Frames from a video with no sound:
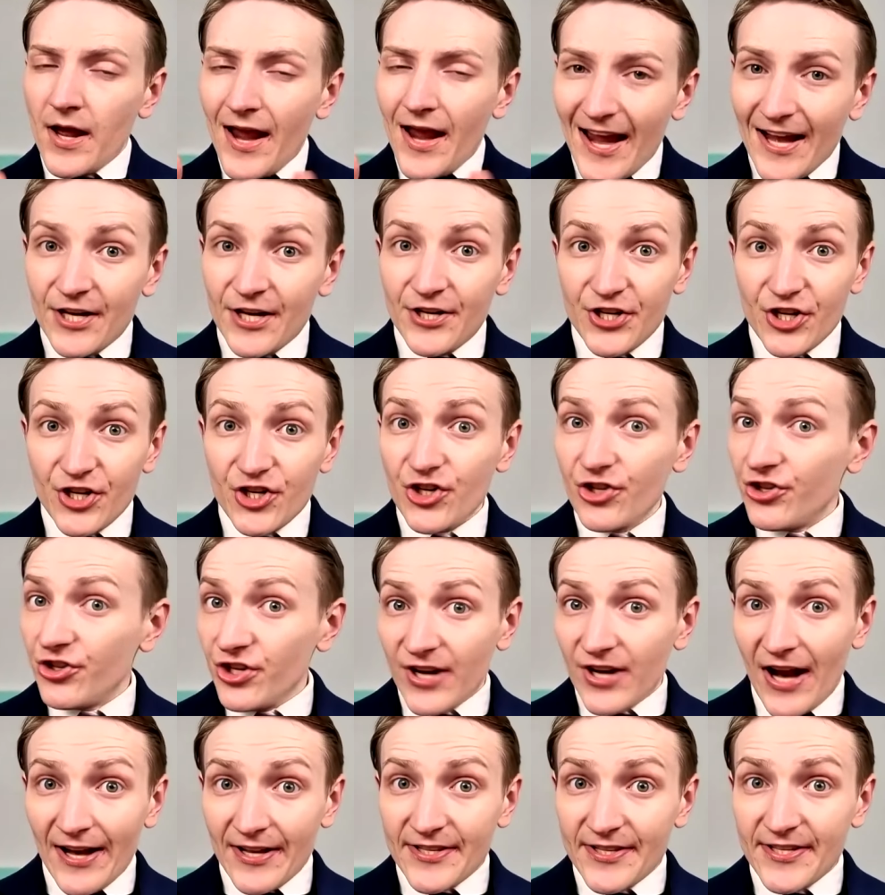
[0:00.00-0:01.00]
In addition, the
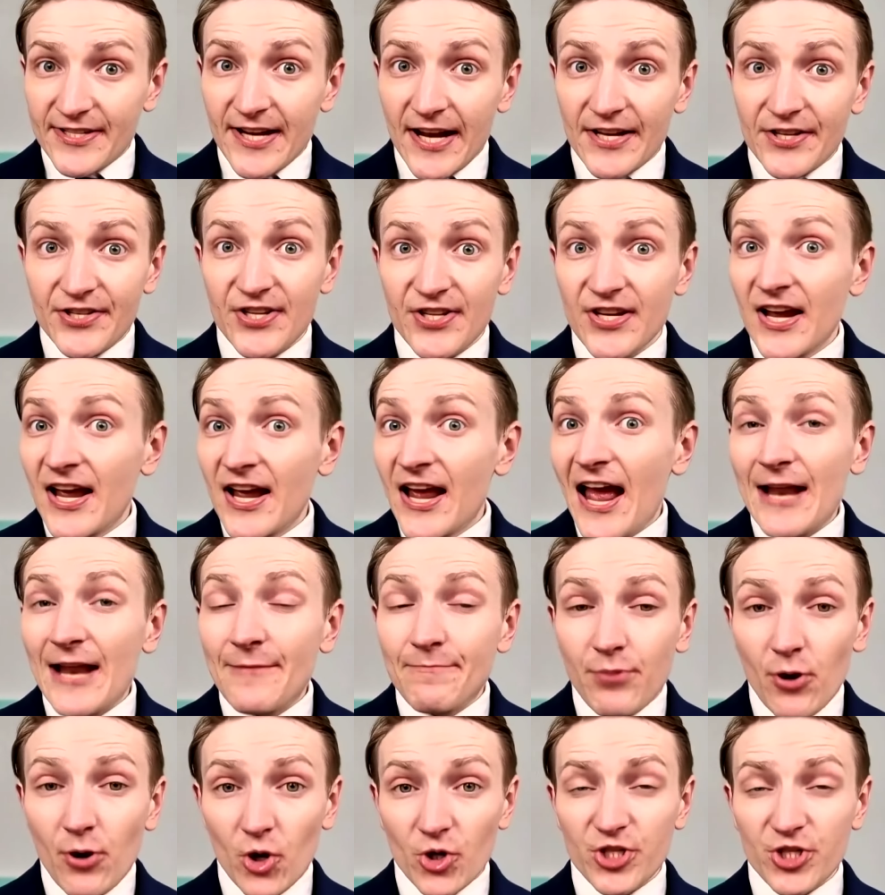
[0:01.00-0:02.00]
United States
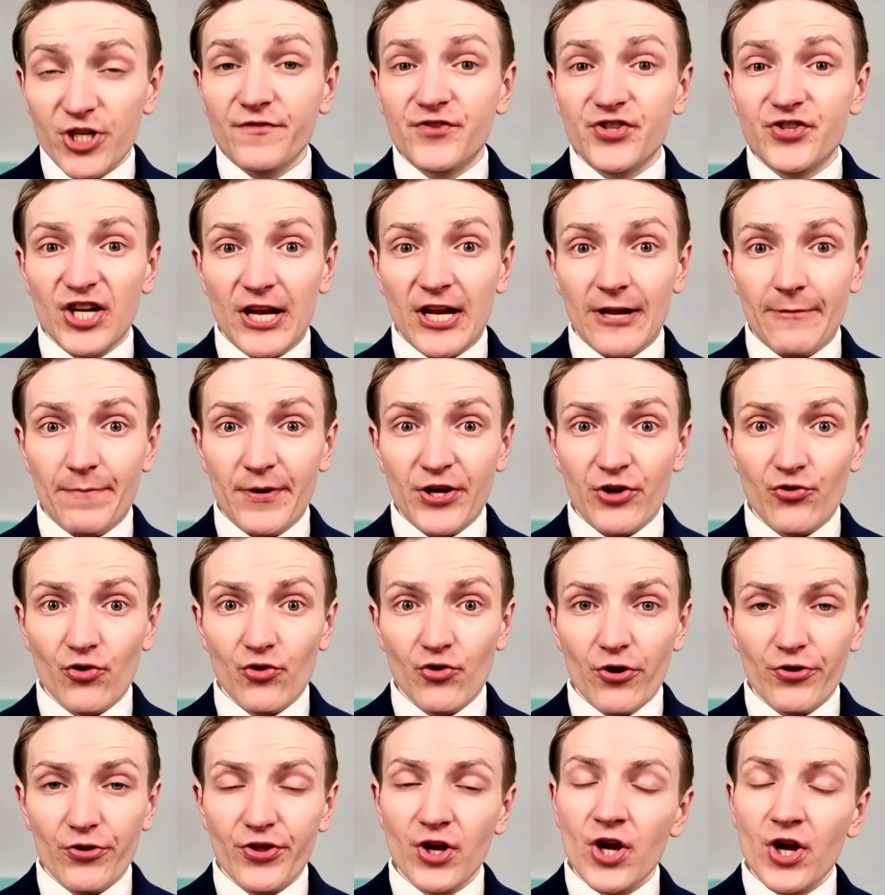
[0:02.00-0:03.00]
had positive GDP
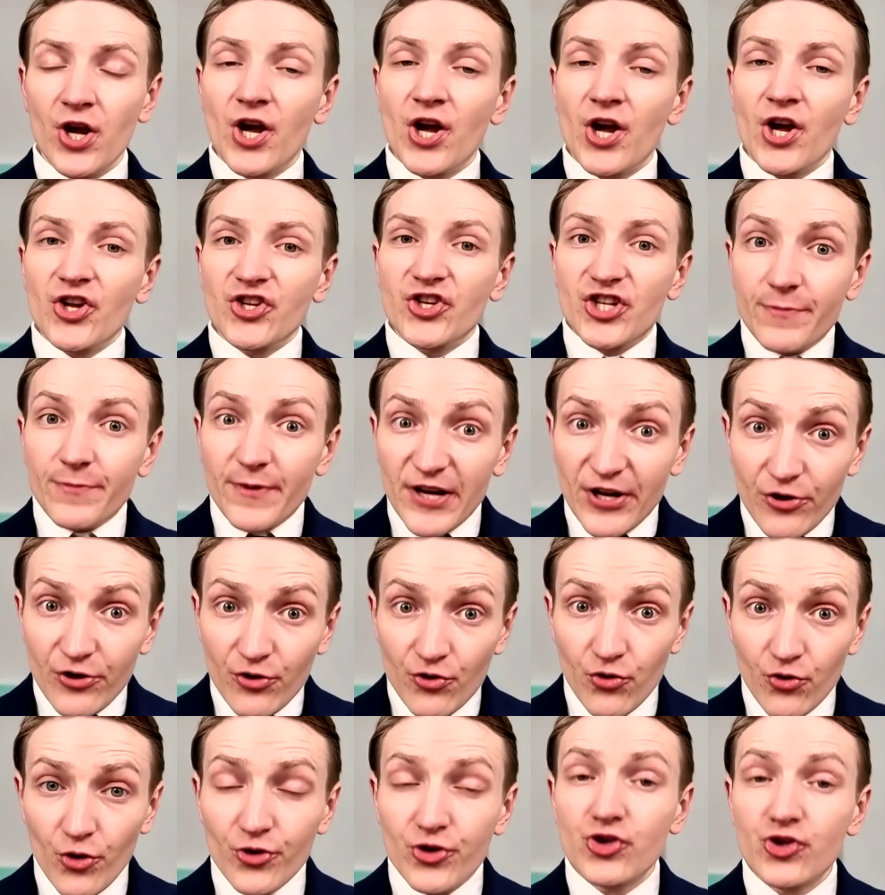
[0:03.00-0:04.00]
growth. GDP
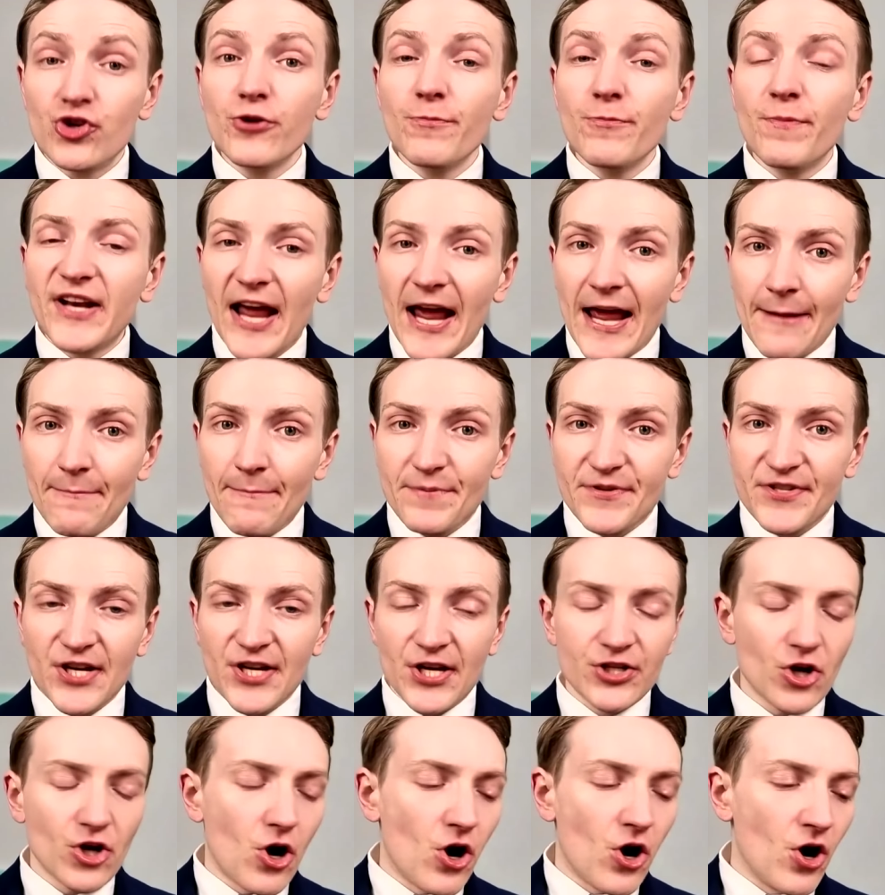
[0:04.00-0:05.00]
grew
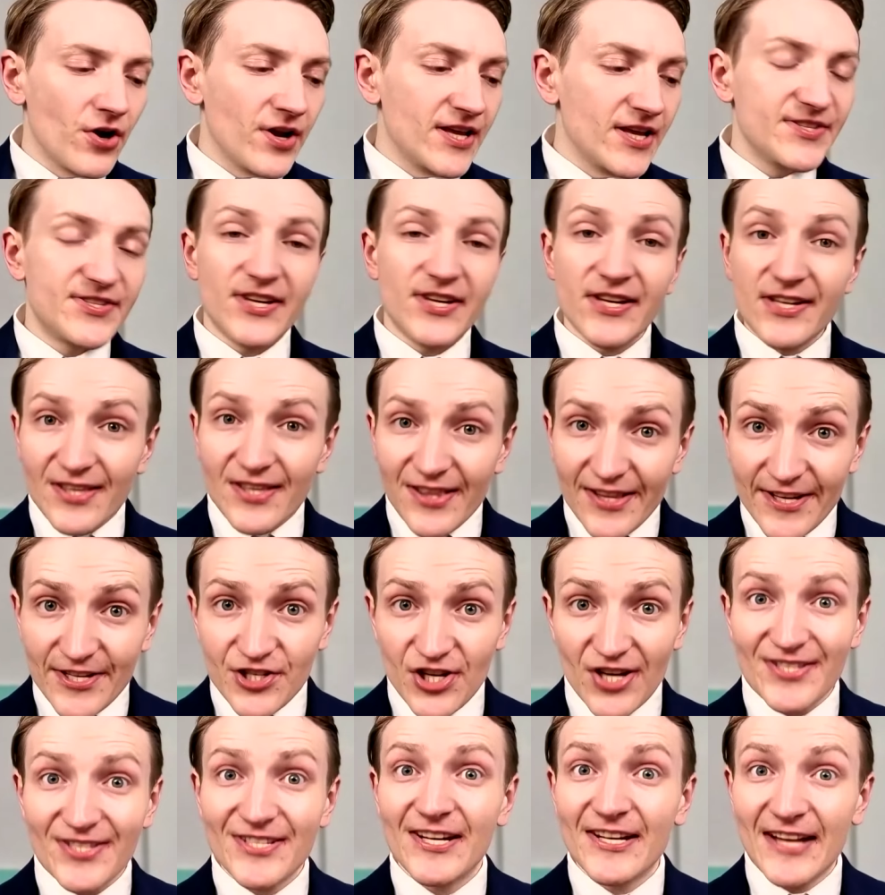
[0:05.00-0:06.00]
2.8% on a seasonally
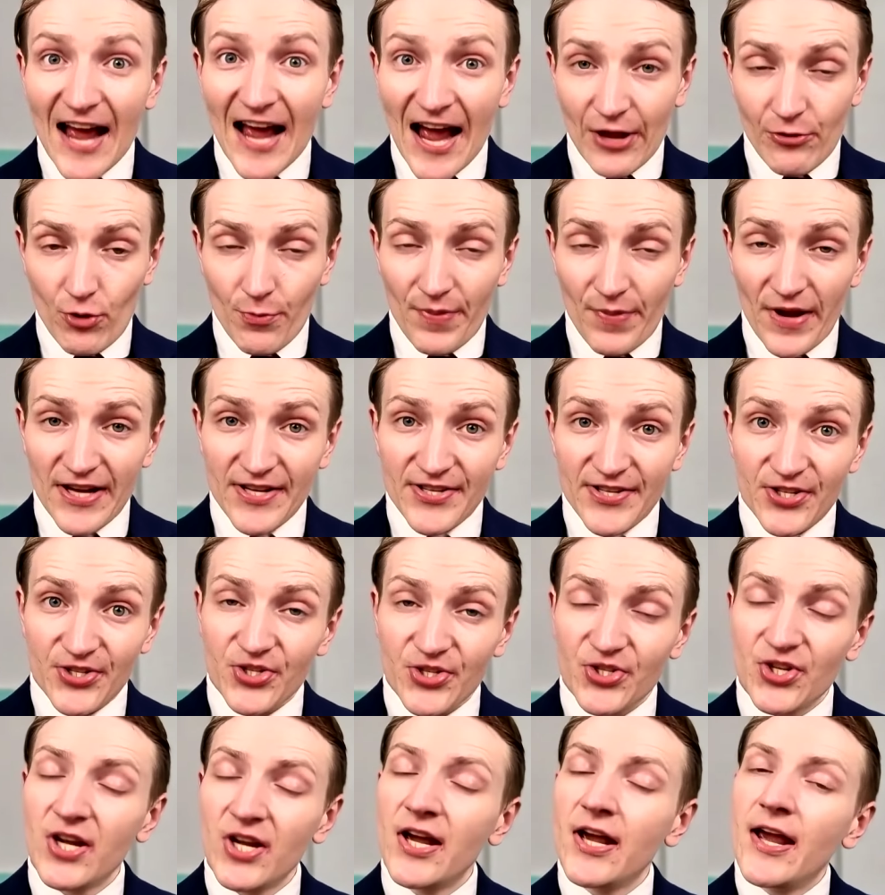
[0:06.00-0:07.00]
adjusted annual
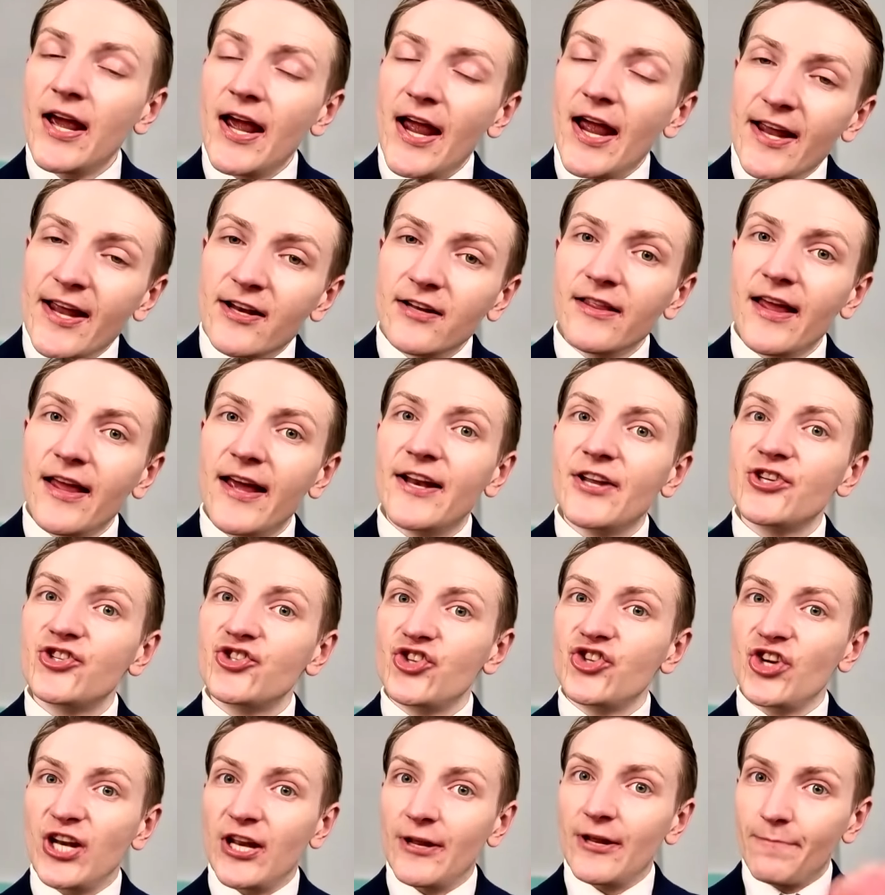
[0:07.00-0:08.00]
basis in the latest
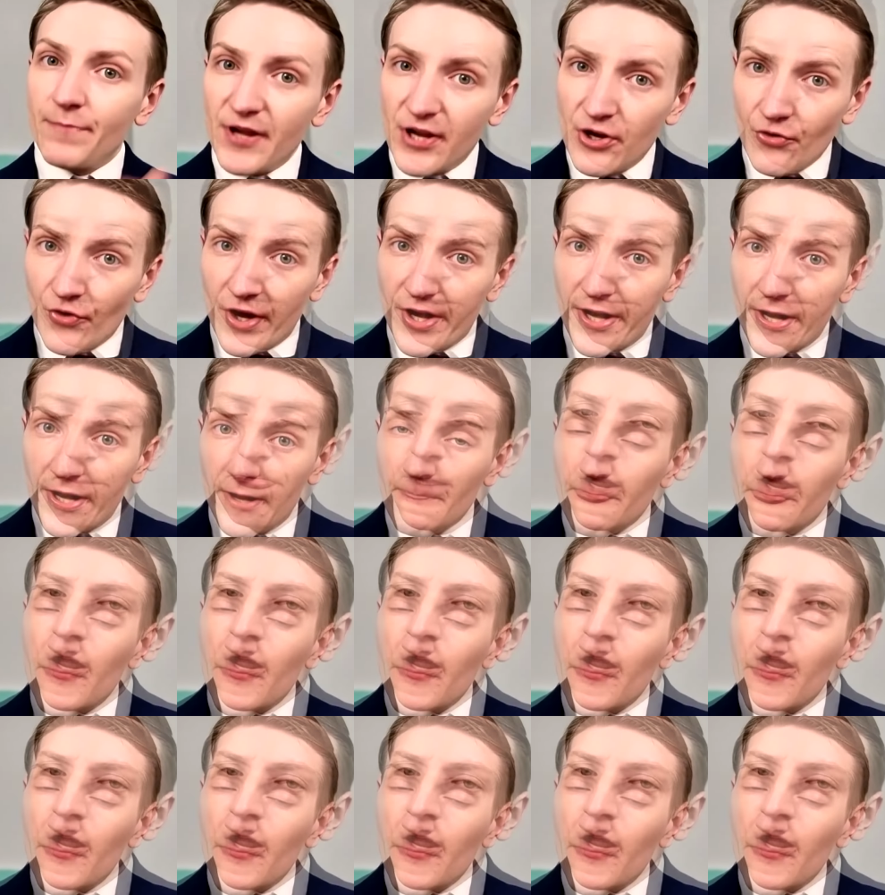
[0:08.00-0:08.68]
GDP reading.